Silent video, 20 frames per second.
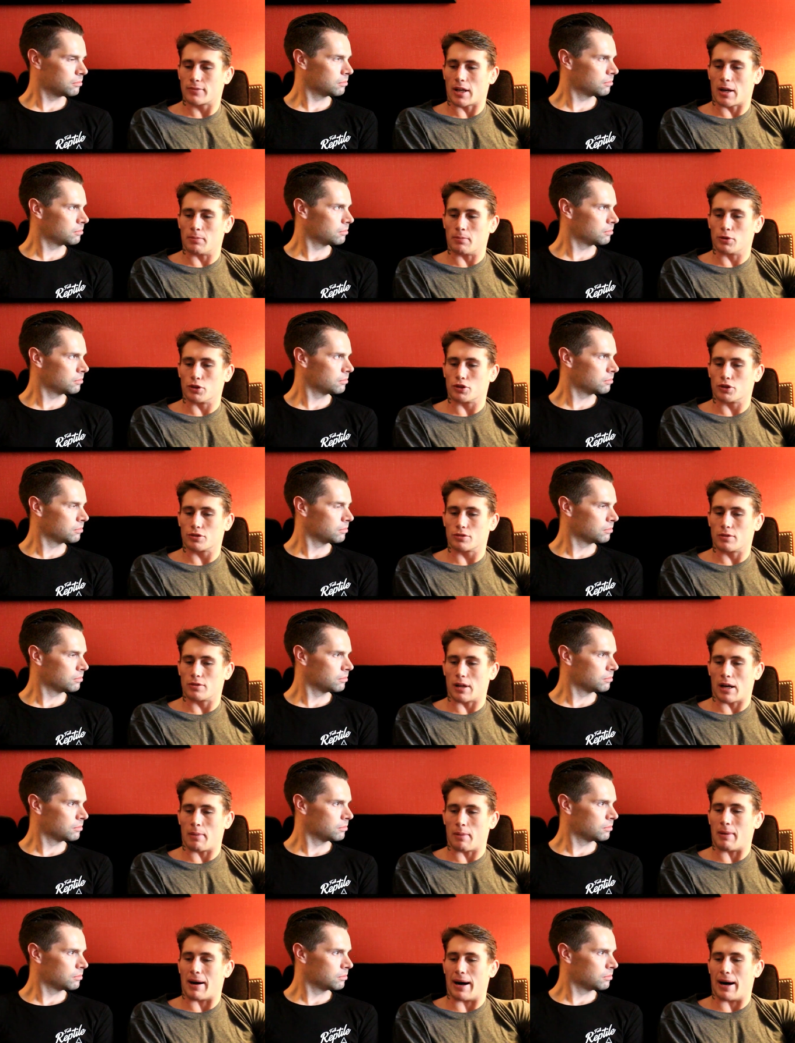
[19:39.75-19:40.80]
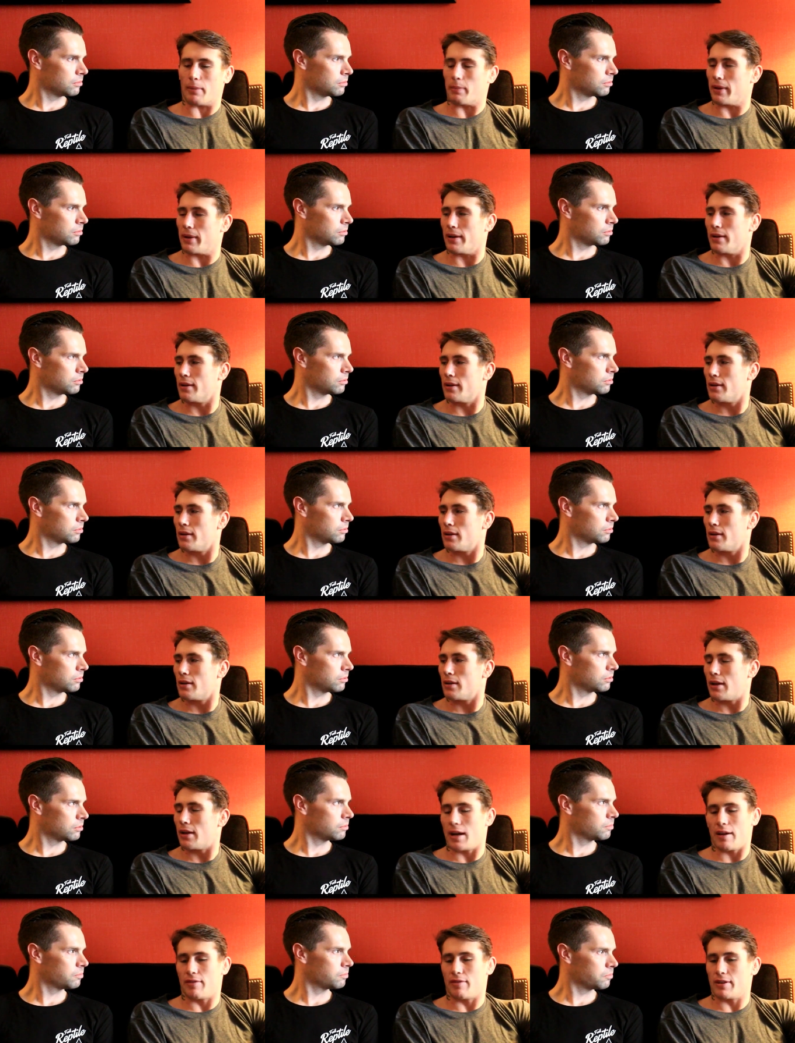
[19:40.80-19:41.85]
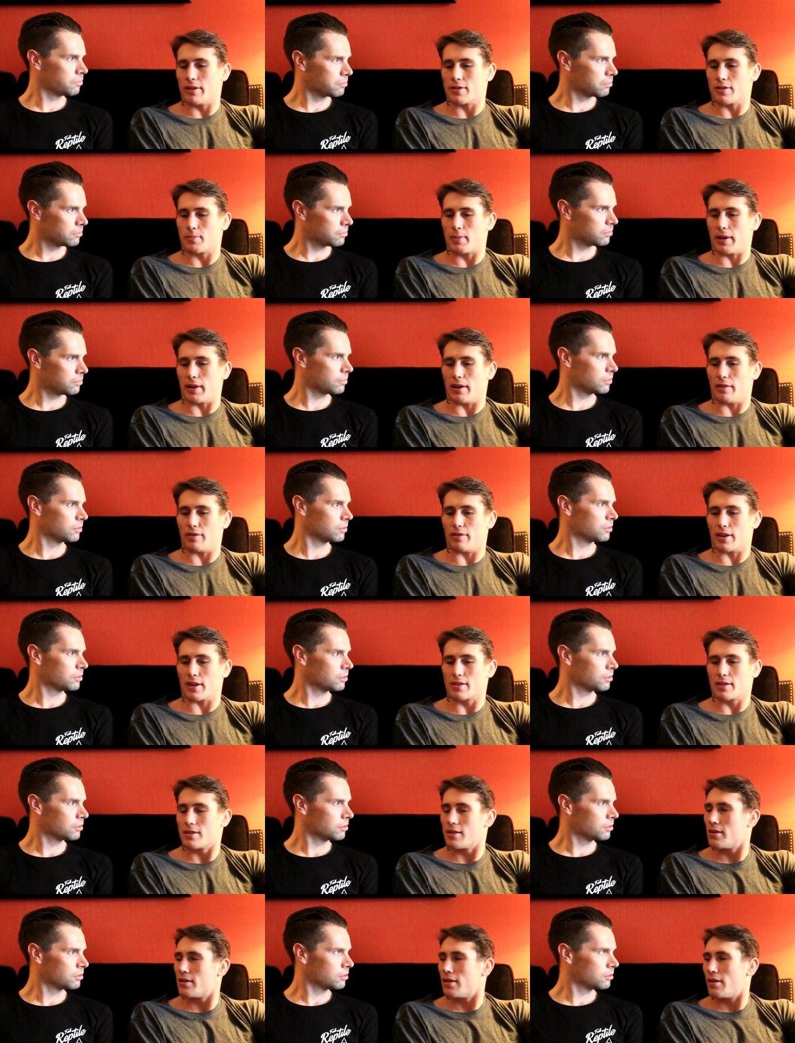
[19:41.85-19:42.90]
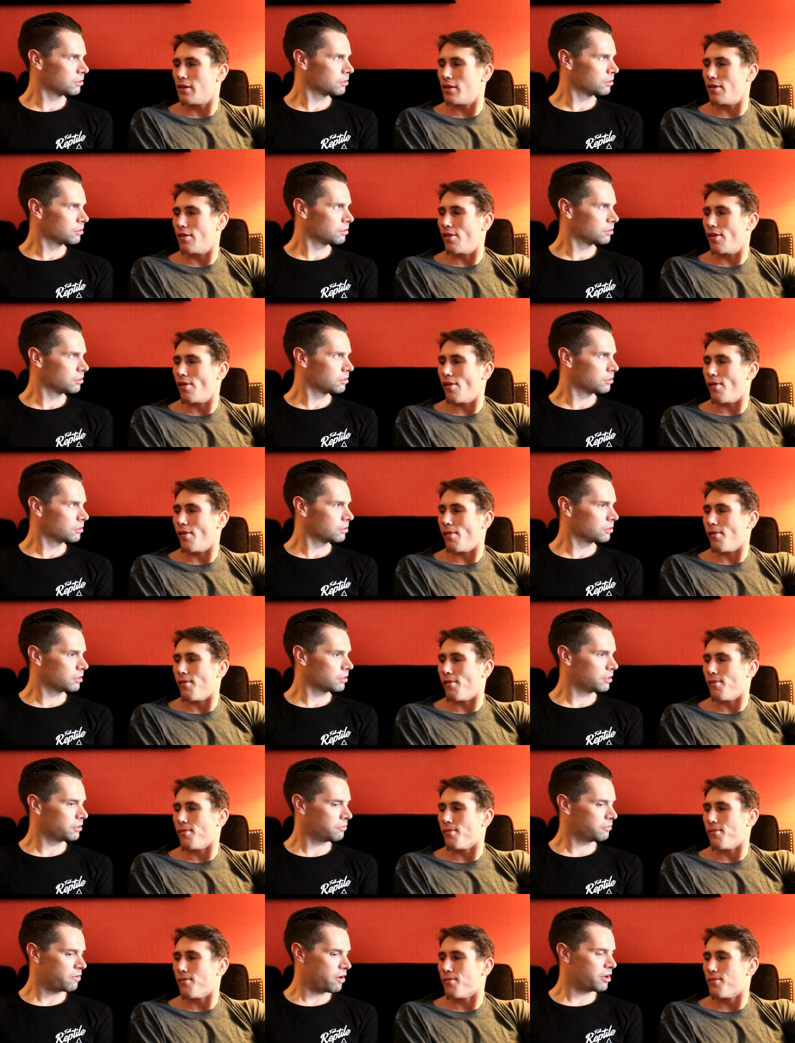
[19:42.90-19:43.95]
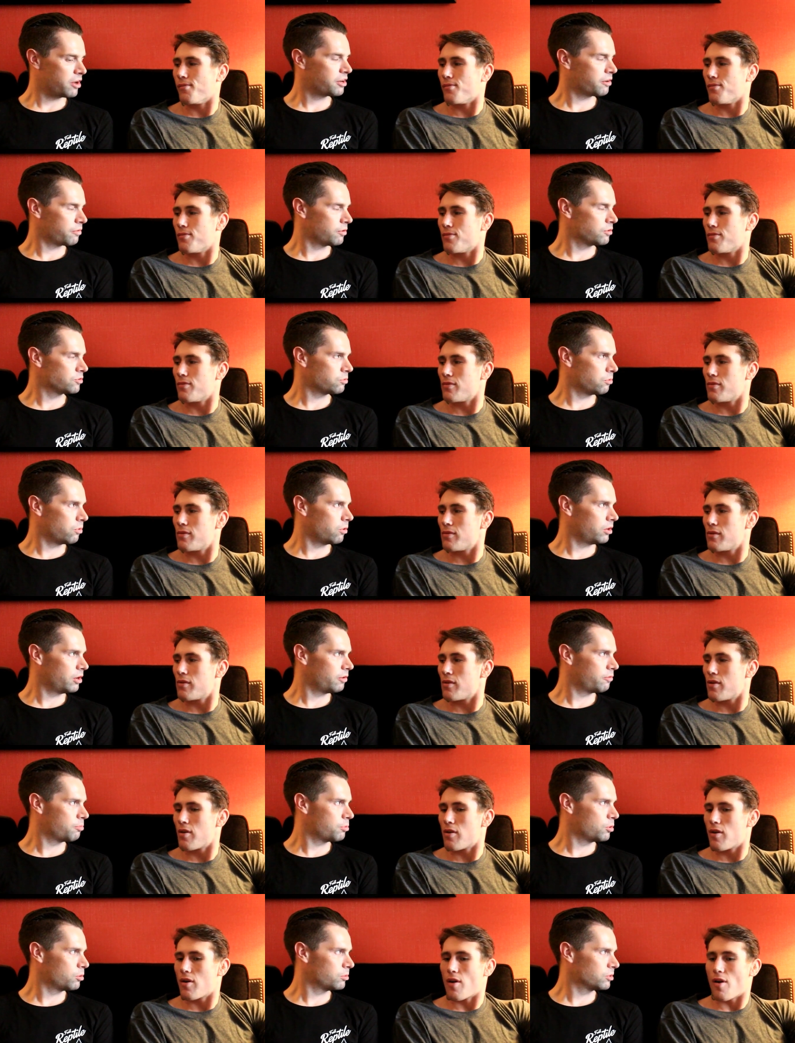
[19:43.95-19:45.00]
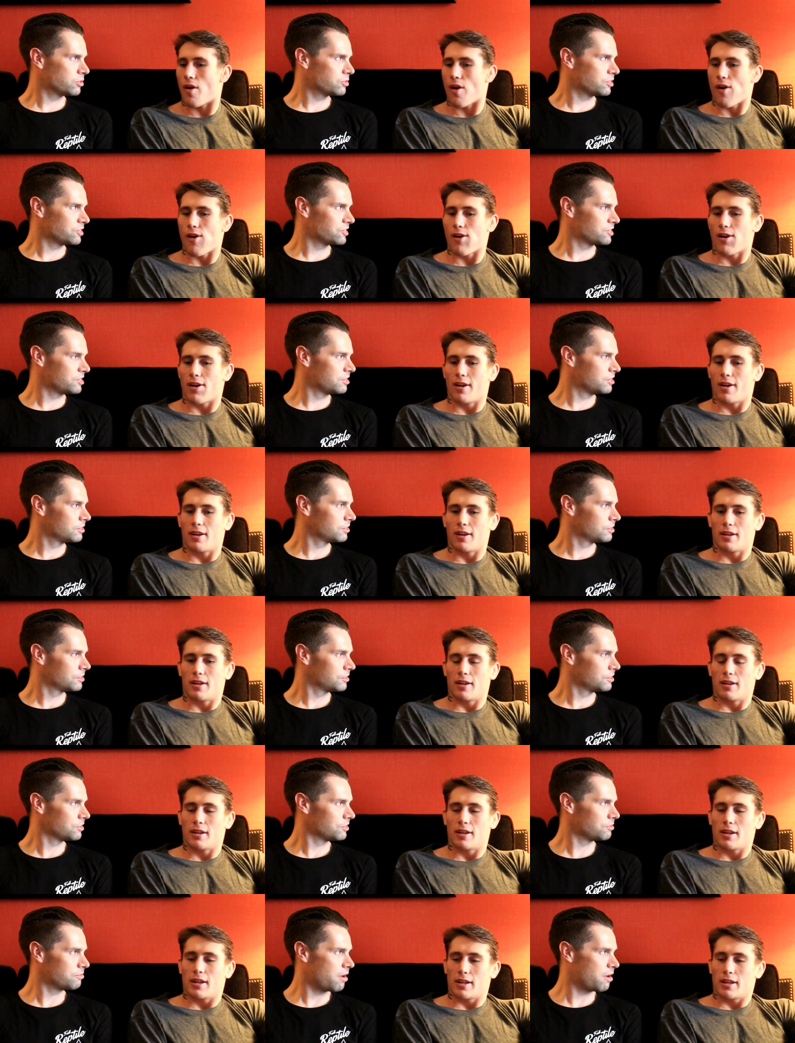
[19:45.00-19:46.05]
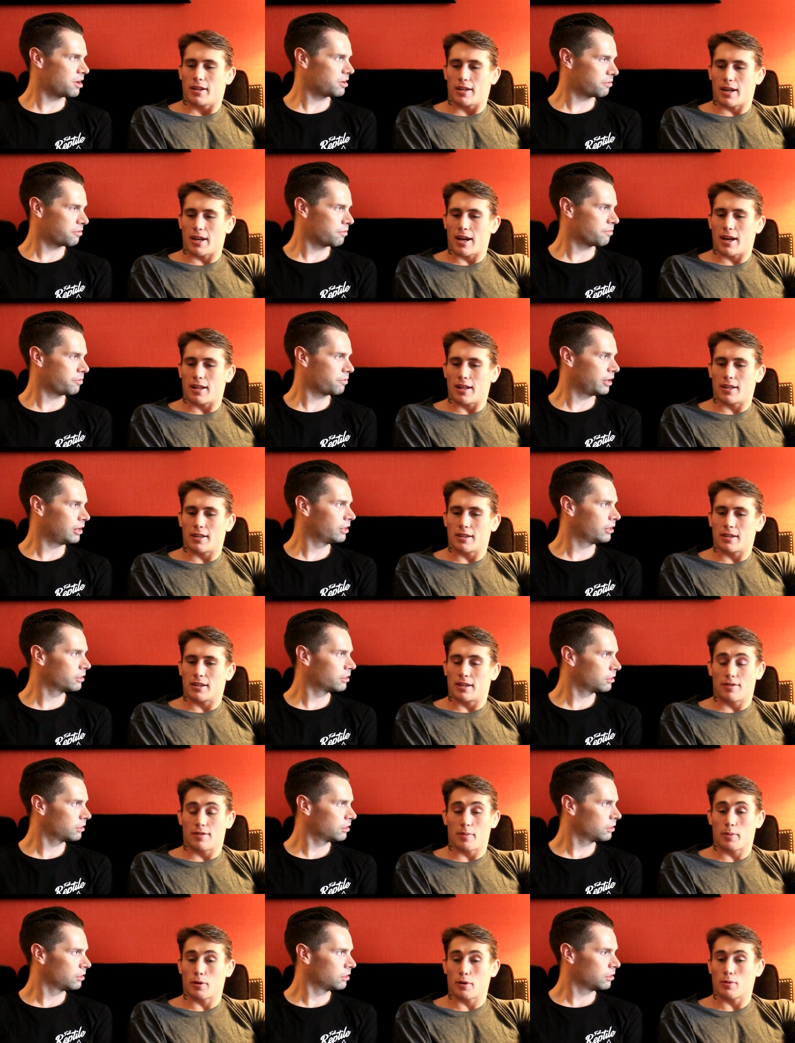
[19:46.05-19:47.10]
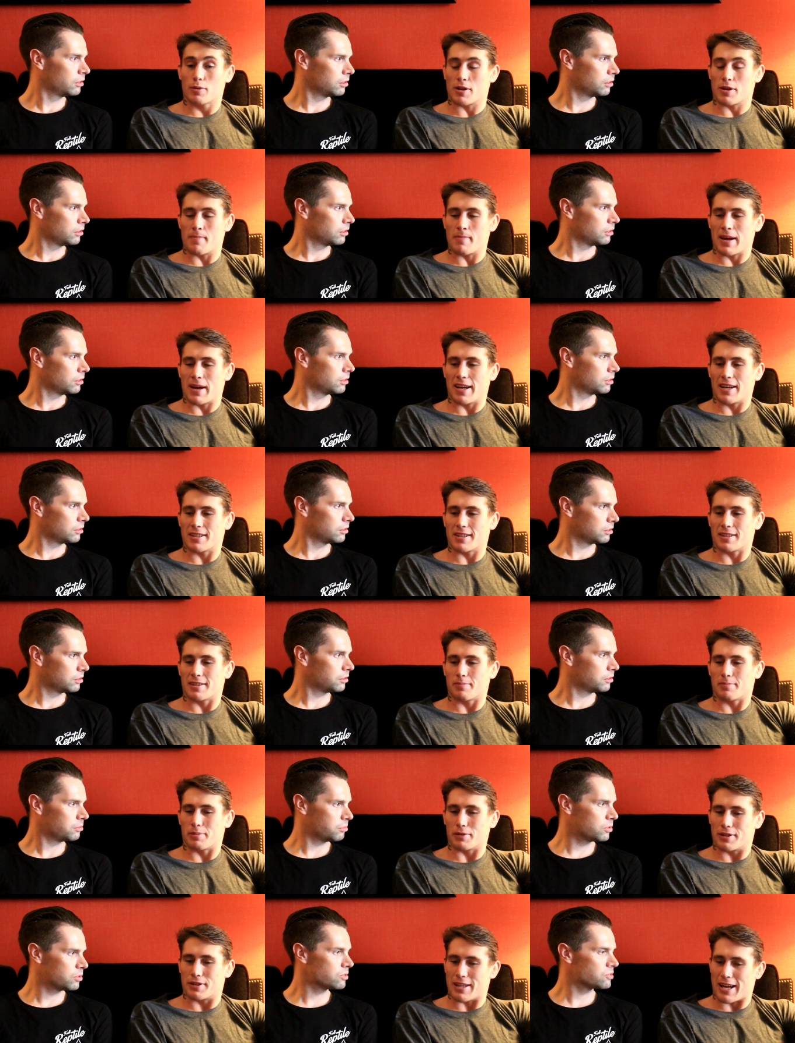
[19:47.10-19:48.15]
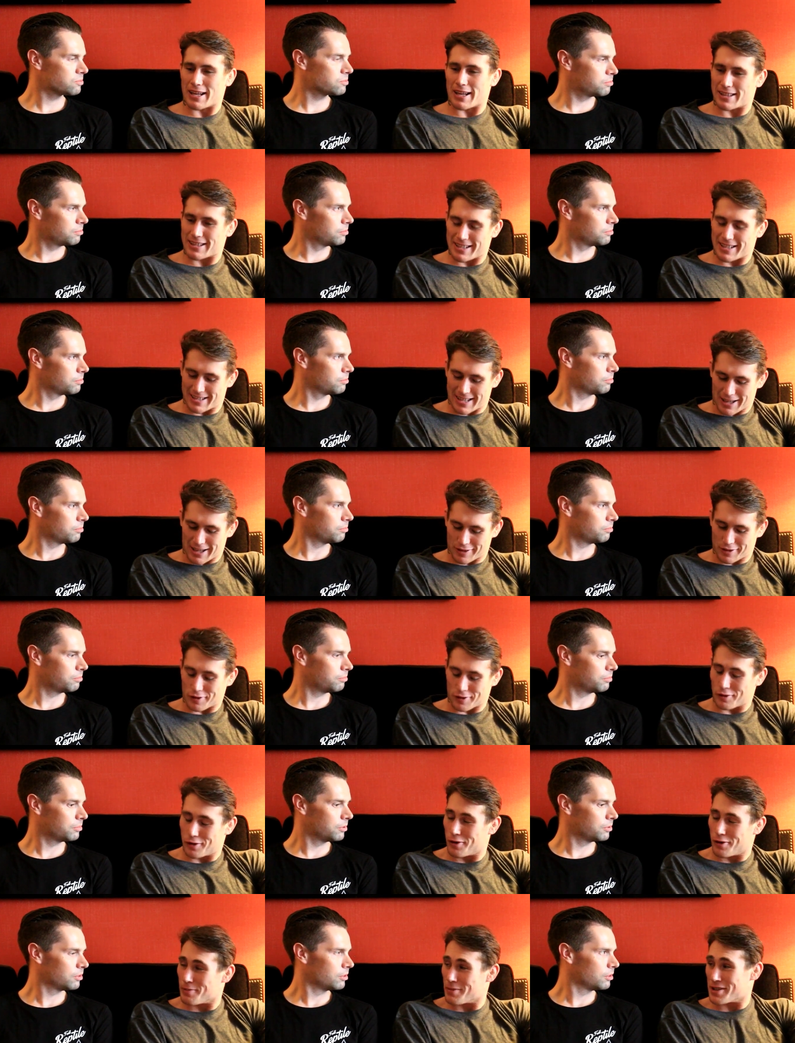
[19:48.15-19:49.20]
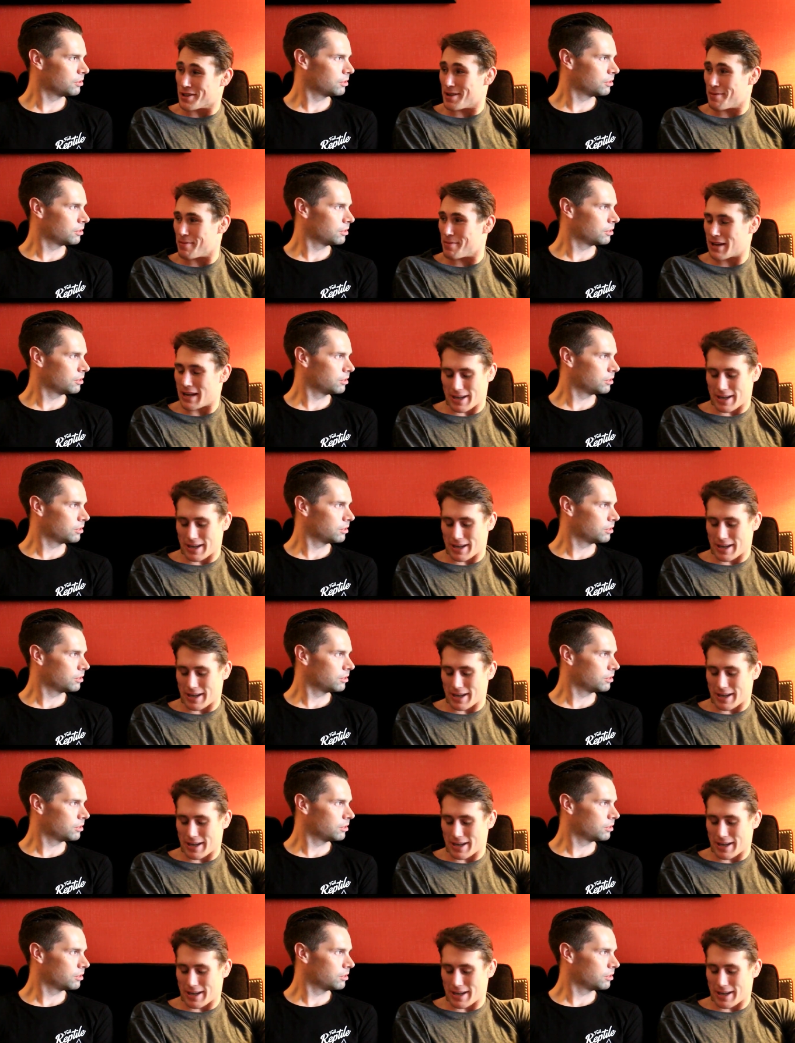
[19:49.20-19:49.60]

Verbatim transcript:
Speaker 1: I'm just I'm happy. Everything's perfect.
Speaker 2: Very different to what Liverpool was, isn't it? It's a very yeah, different feeling. Liverpool
Speaker 1: was amazing. It was. That, that thorn was in me,